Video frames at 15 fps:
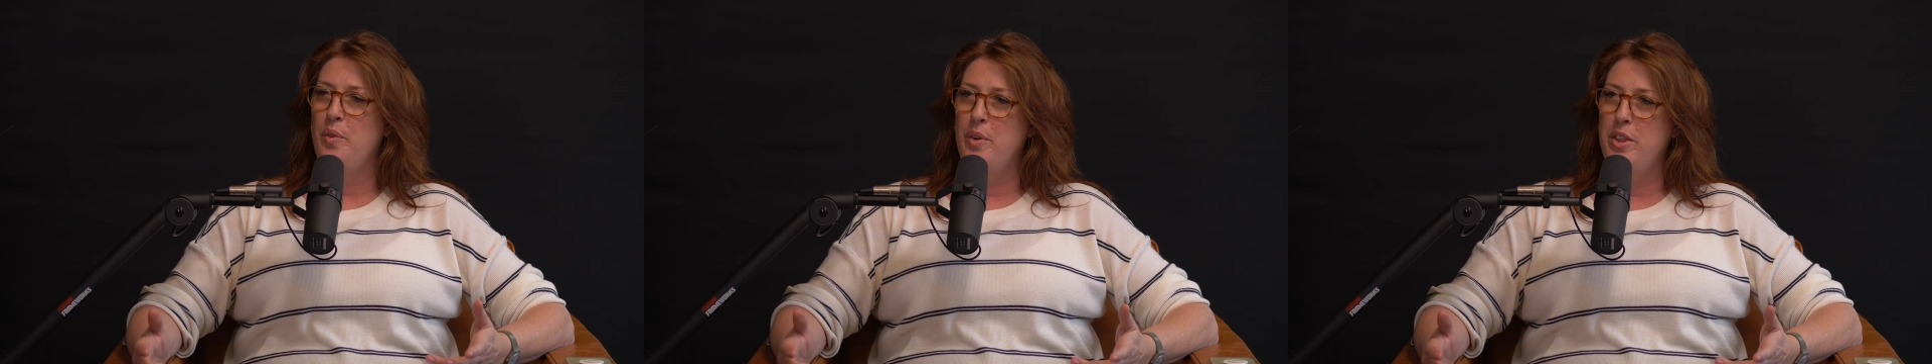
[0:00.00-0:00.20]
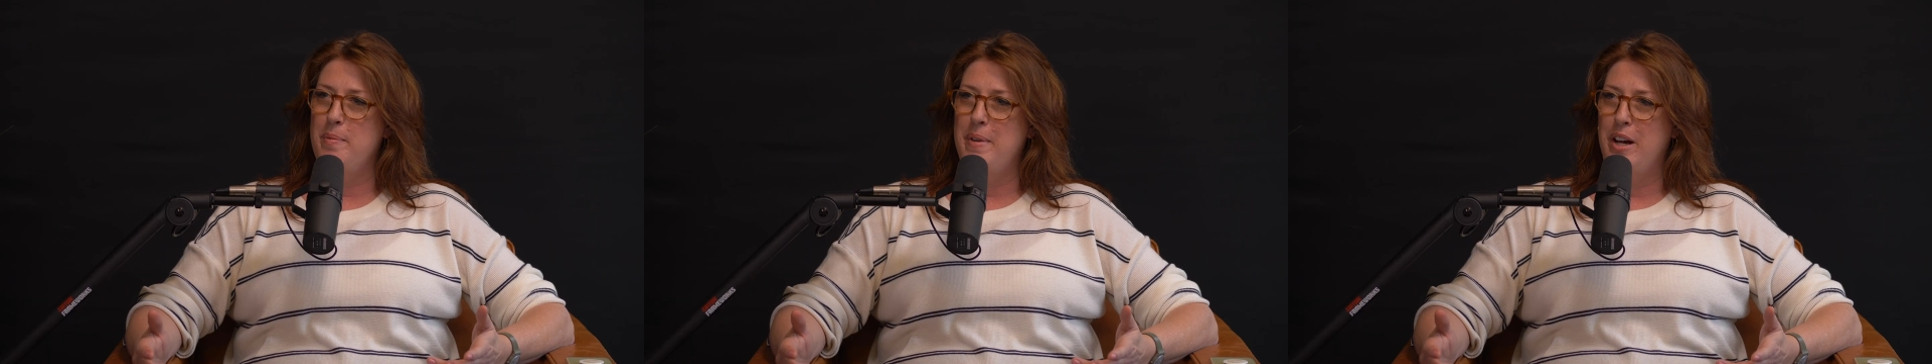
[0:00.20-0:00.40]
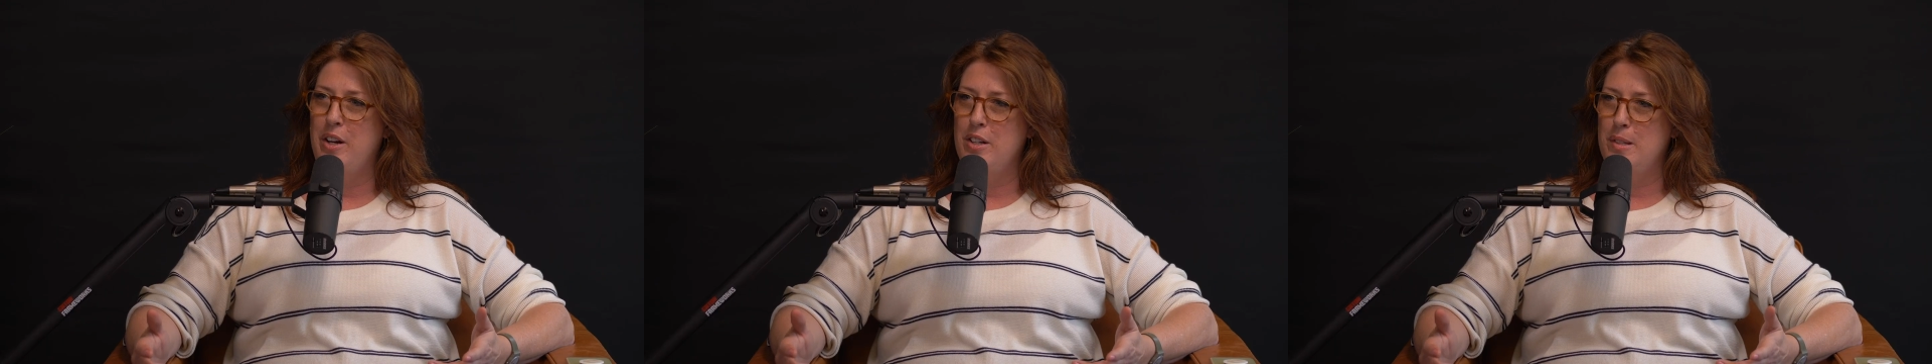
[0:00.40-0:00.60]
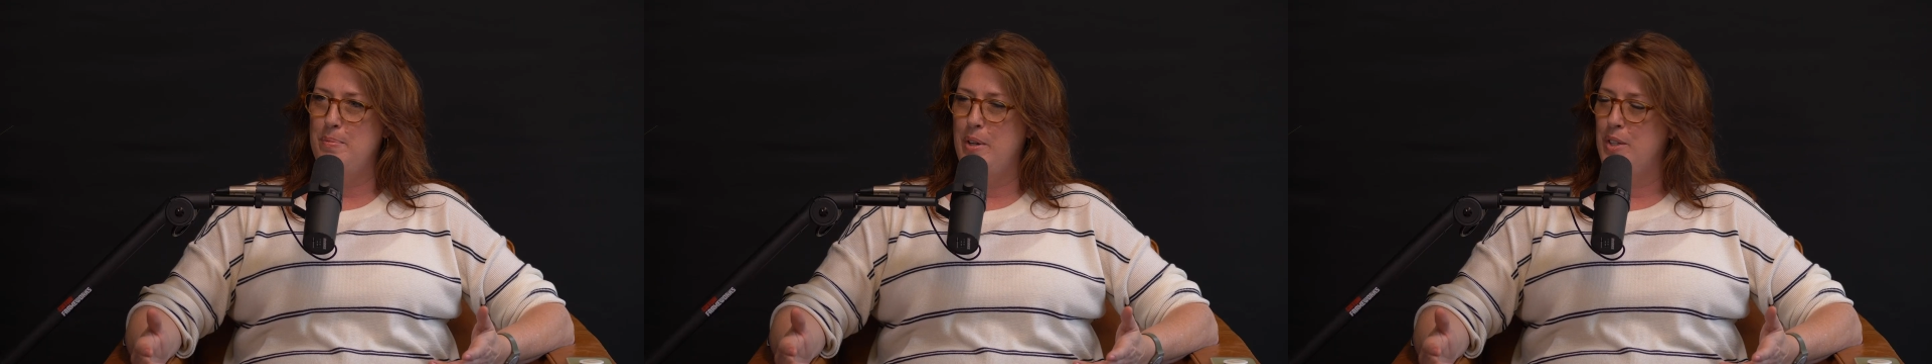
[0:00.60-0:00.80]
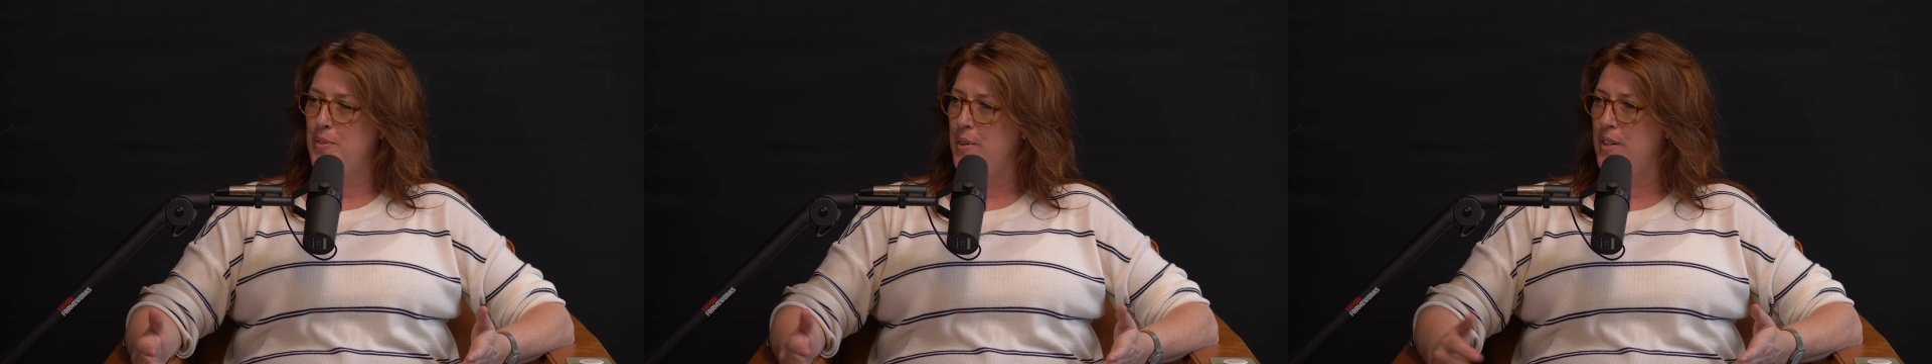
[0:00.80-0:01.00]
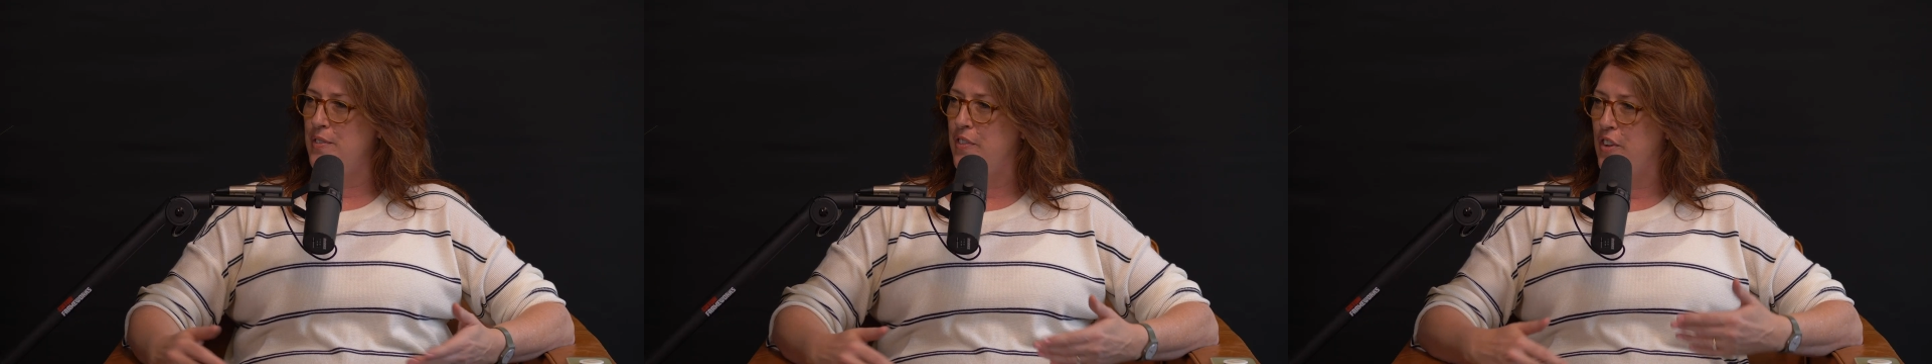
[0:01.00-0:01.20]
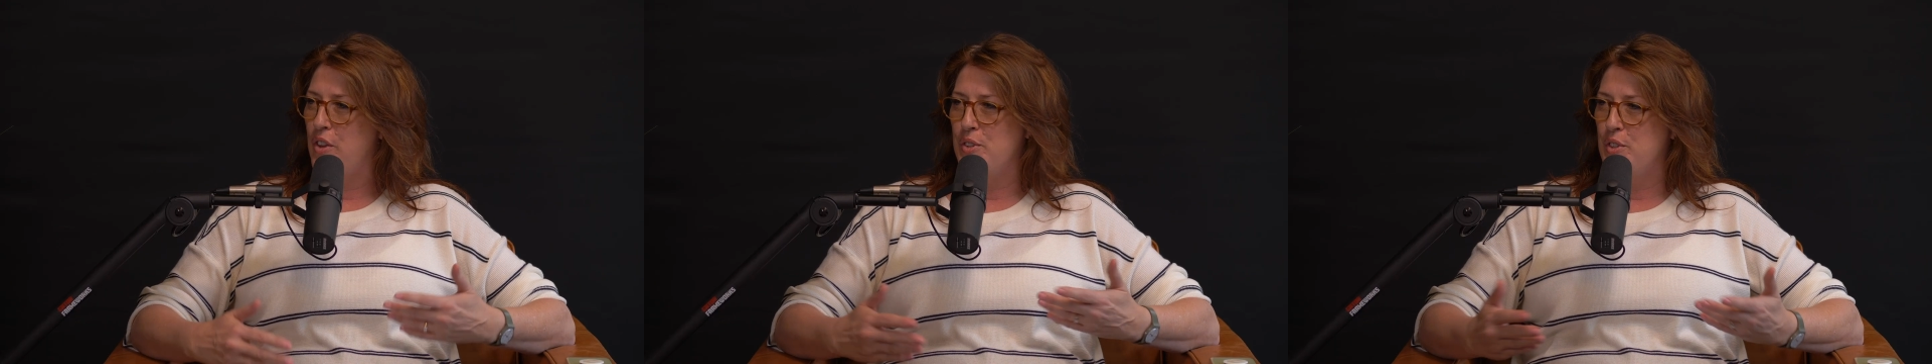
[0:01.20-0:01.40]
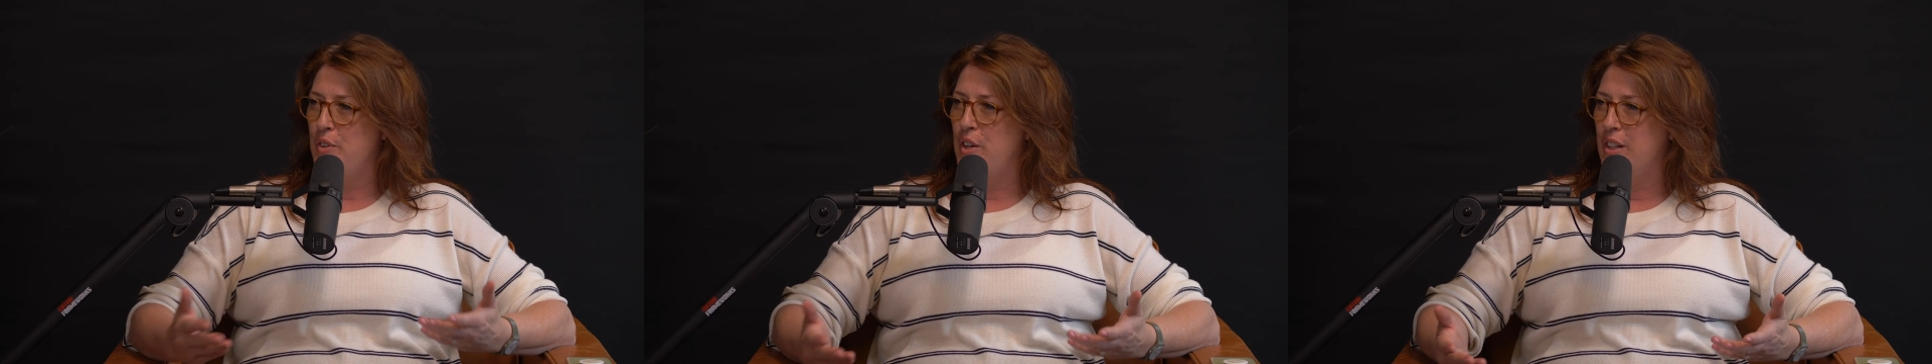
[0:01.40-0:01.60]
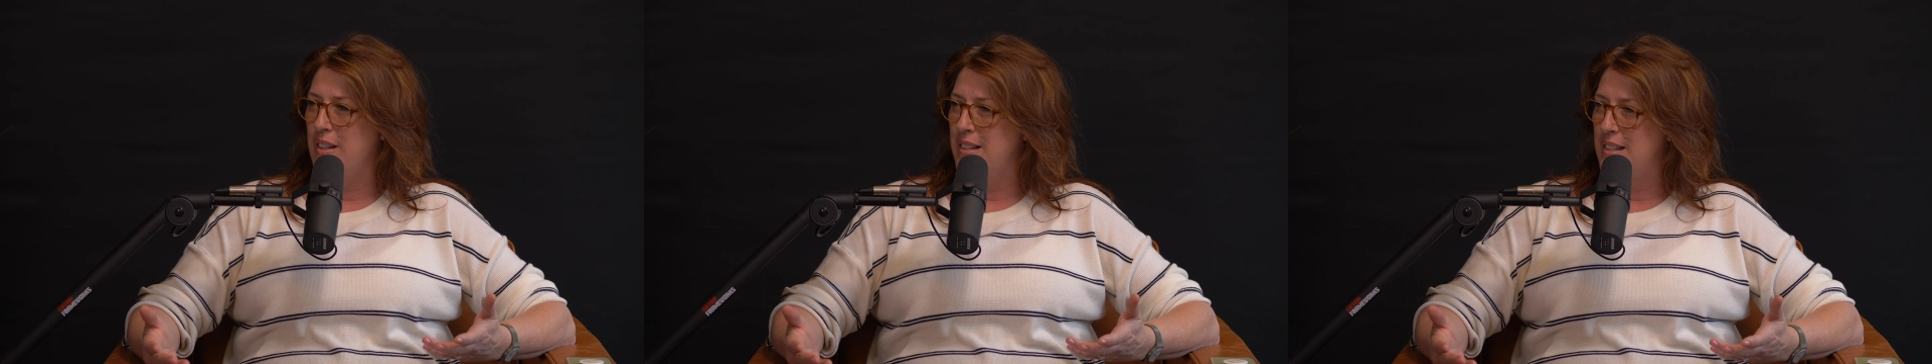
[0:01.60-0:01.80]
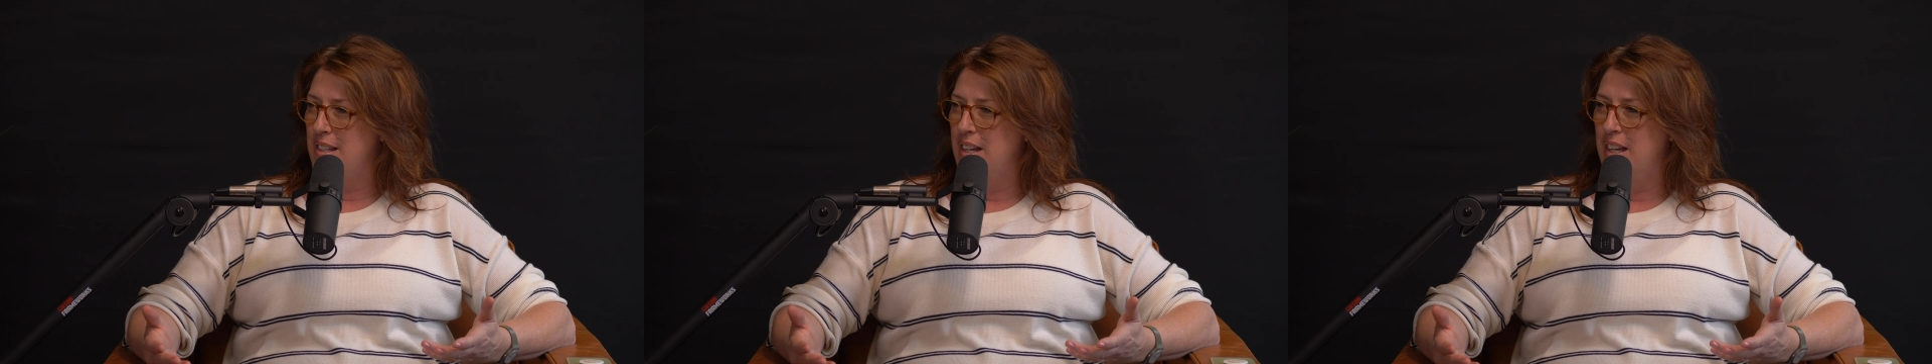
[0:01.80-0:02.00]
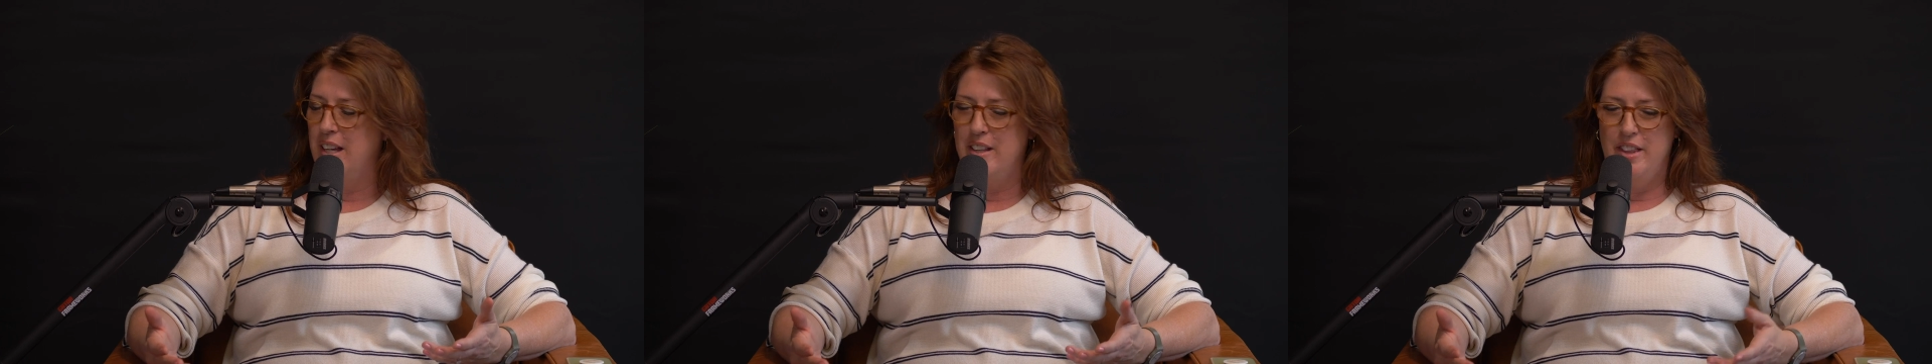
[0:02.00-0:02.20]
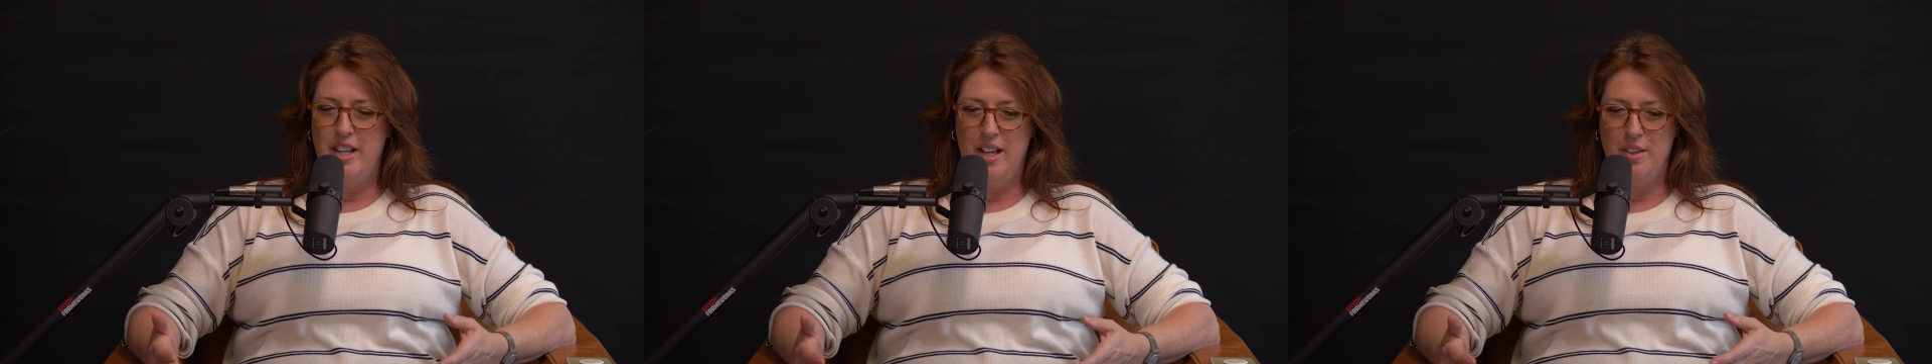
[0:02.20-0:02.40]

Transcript: with the Myers-Briggs one for those who are listening.